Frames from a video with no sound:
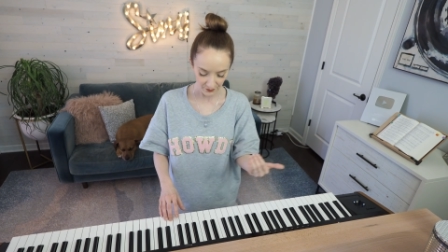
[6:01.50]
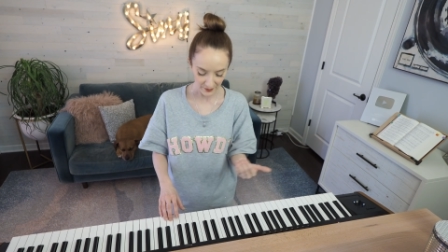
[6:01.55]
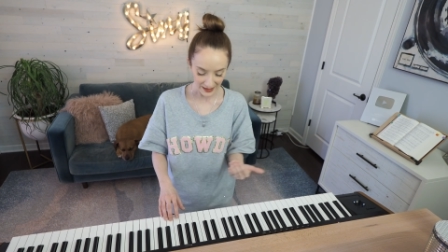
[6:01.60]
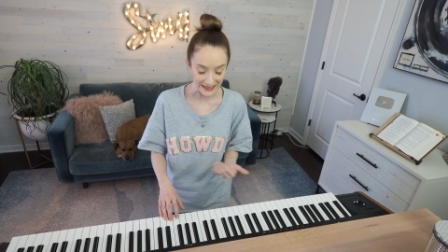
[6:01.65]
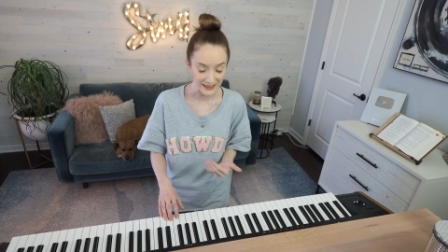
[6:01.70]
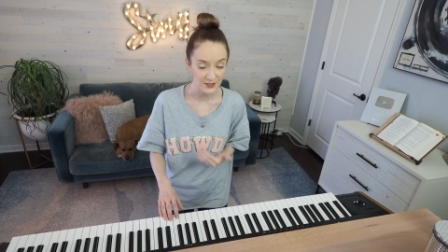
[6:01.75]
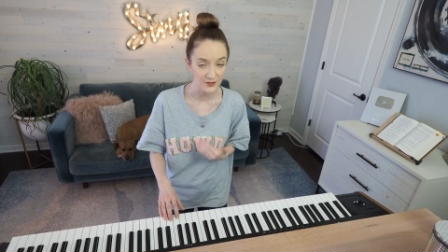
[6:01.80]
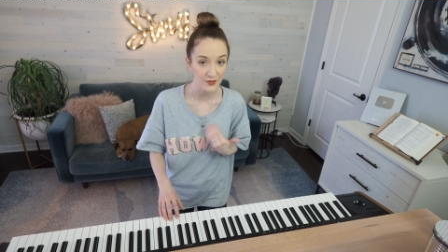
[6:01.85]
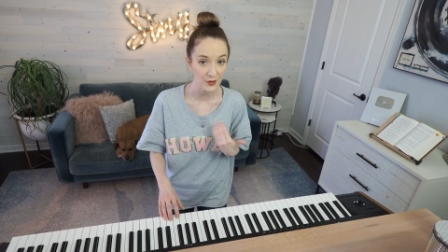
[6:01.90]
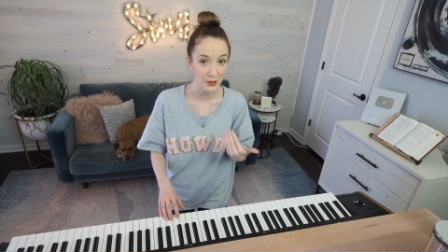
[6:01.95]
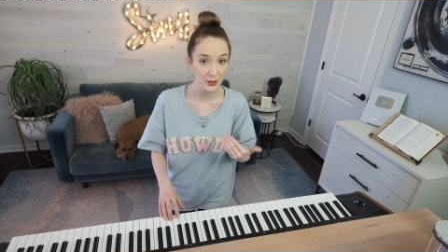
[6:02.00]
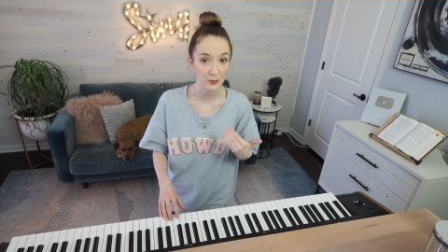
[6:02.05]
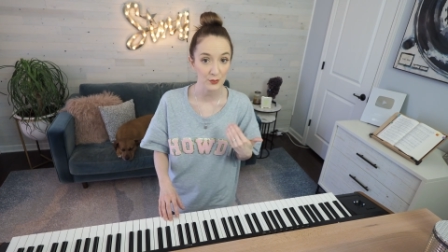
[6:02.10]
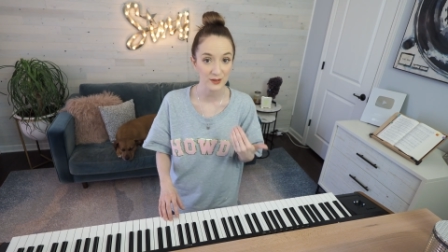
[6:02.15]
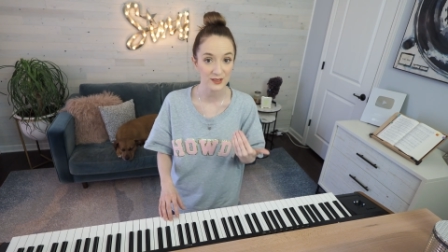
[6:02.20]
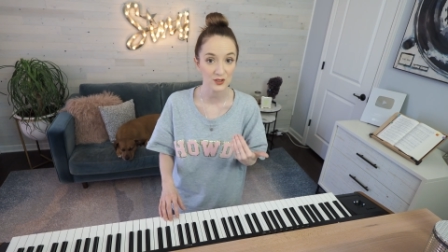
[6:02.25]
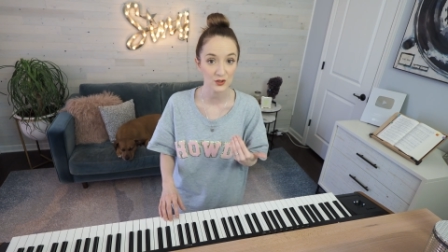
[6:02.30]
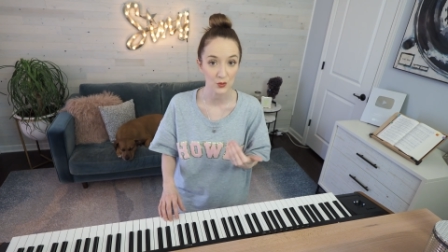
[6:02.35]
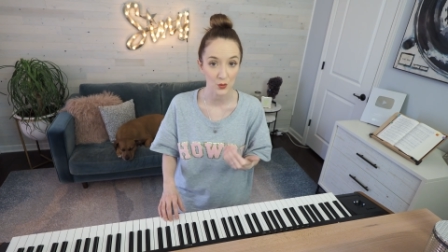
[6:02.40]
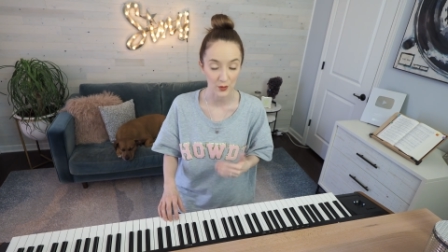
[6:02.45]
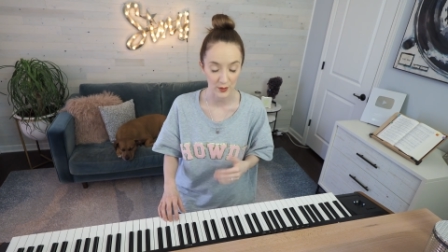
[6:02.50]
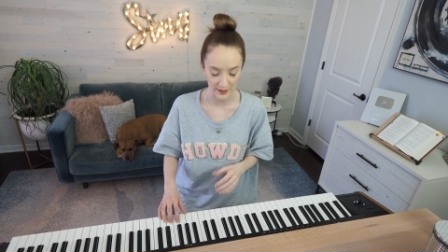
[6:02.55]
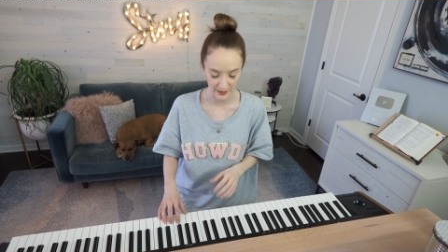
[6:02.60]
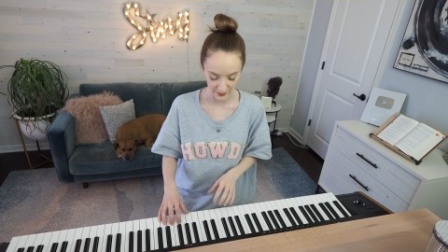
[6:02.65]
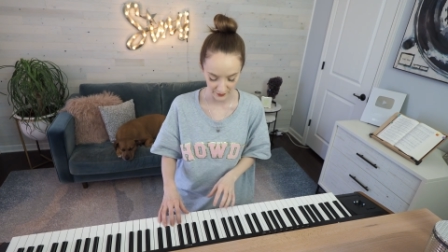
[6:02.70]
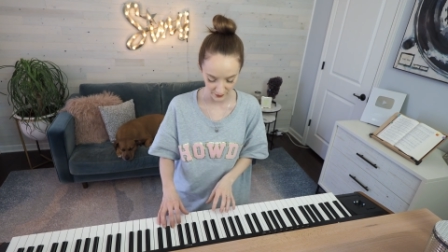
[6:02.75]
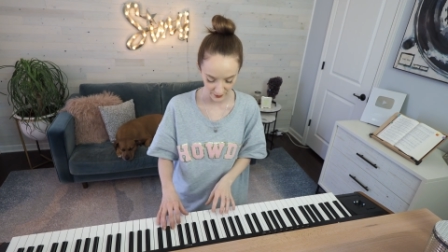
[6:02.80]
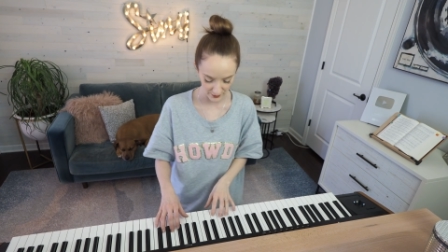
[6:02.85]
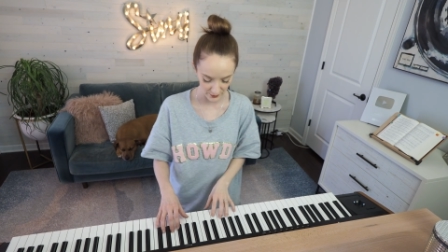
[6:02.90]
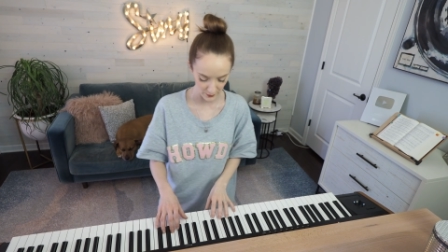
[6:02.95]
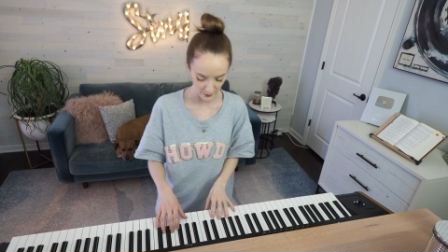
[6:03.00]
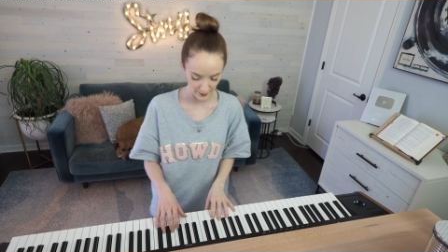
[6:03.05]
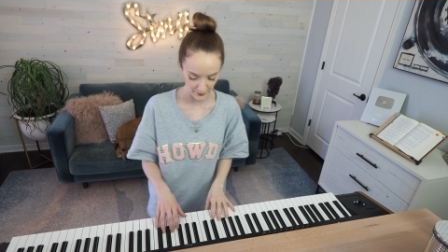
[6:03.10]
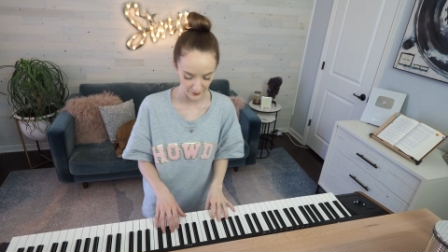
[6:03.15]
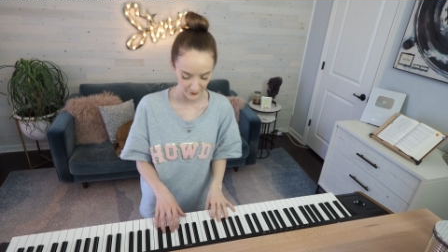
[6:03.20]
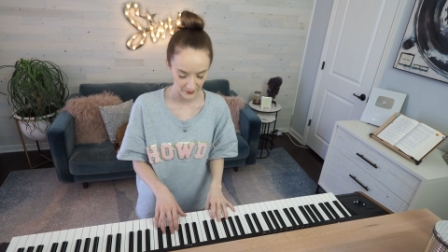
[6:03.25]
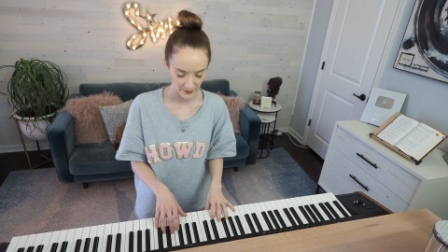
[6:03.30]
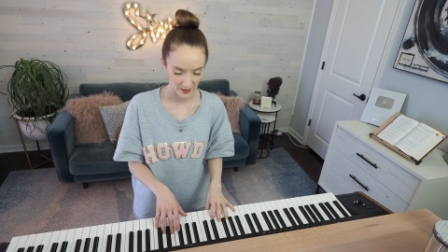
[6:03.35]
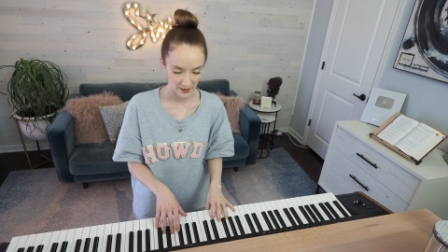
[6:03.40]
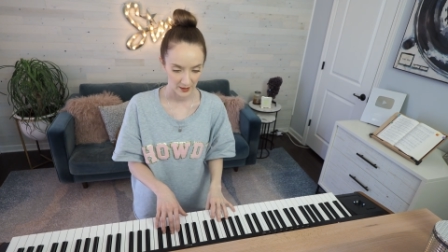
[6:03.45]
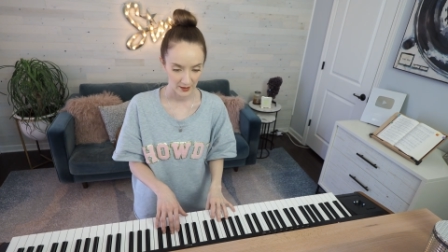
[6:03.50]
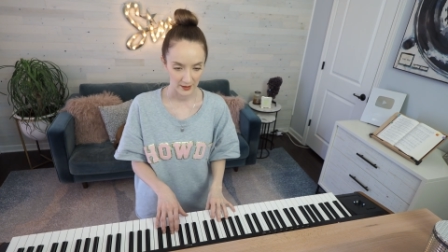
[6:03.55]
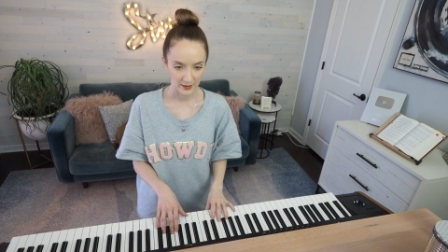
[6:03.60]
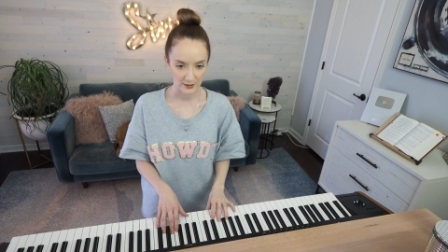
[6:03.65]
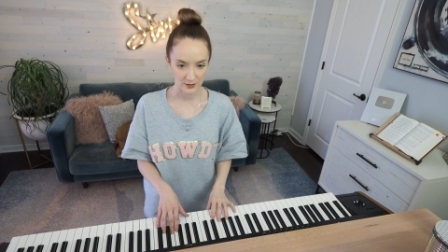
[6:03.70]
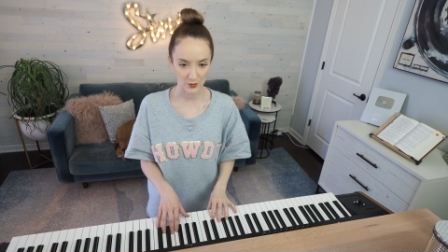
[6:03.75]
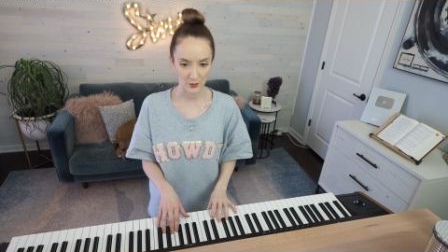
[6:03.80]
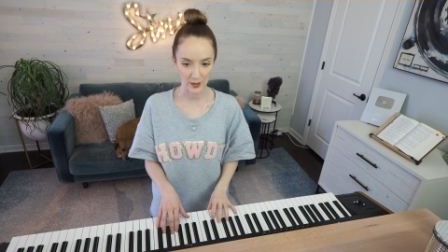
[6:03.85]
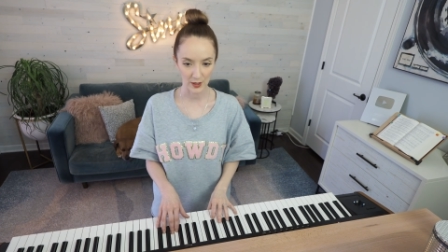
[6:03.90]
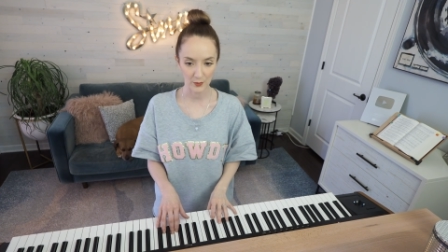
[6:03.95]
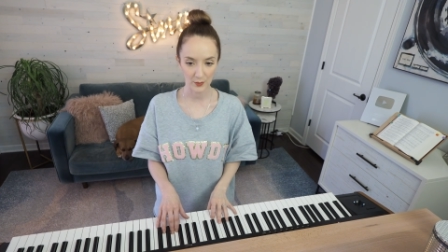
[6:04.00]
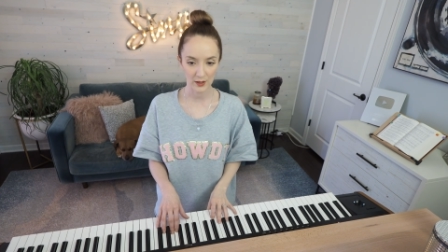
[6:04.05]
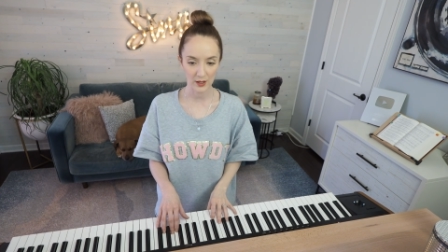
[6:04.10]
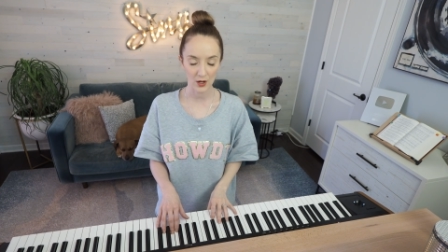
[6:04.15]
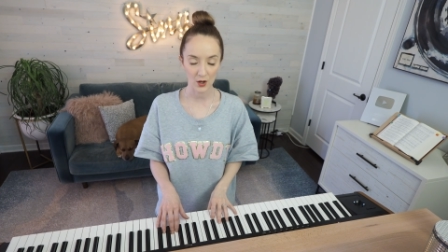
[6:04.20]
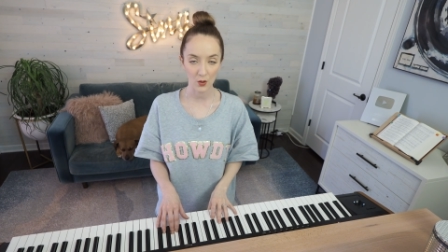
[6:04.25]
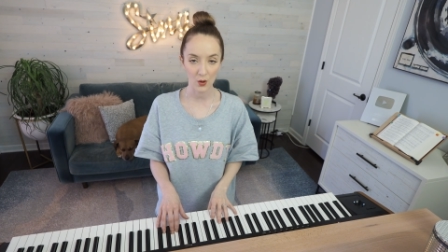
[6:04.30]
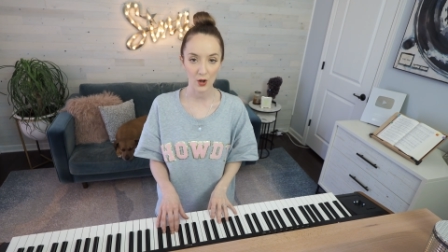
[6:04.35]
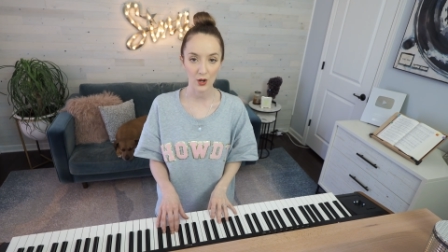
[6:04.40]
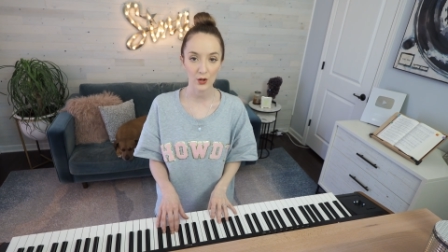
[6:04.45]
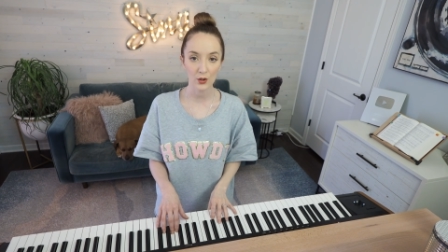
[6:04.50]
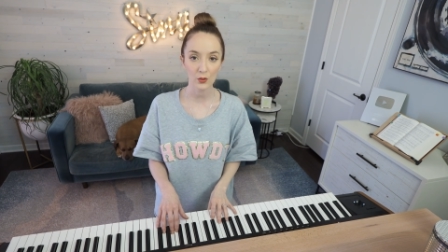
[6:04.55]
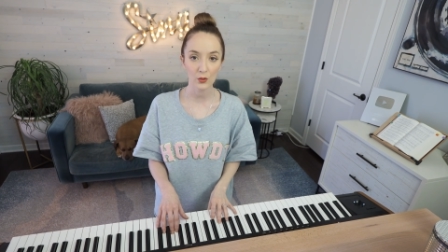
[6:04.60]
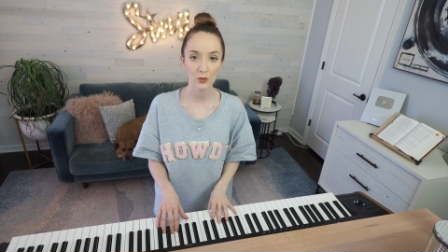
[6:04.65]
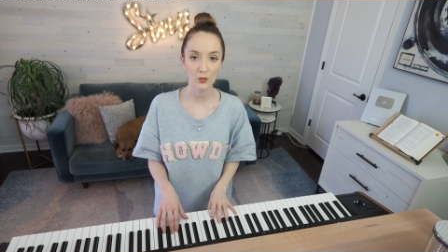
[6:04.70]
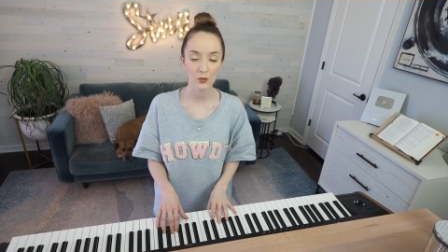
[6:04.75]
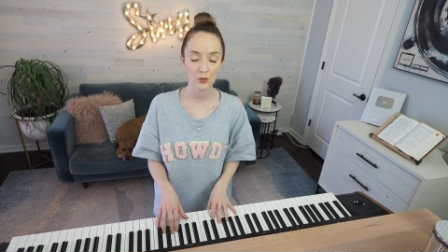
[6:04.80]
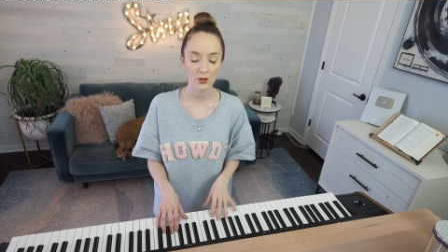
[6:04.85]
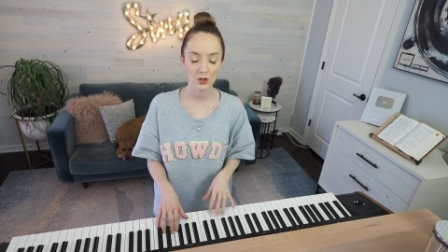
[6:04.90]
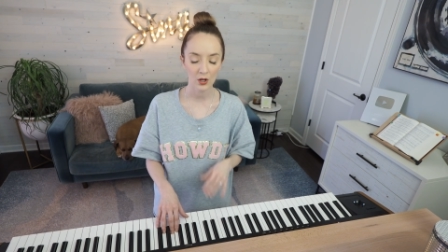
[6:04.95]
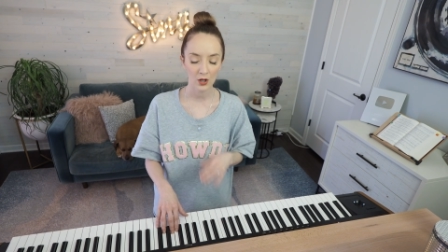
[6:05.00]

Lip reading: It's very restorative to them. So here we go on a who.